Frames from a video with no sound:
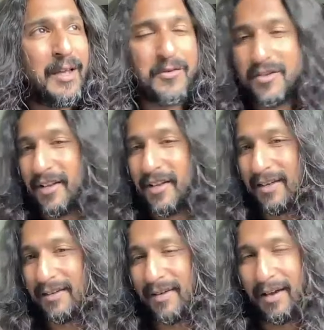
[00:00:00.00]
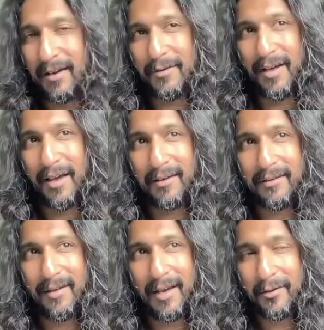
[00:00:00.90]
just lucky. I
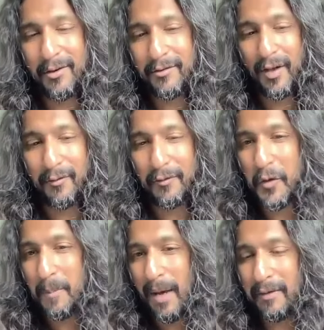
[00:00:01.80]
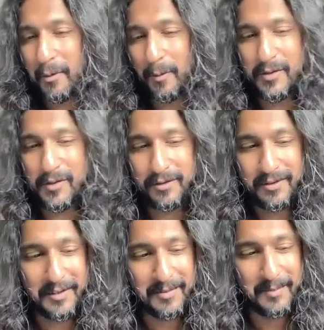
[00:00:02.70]
could solve a few math equations.
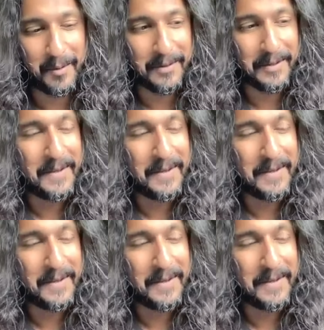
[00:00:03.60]
That's about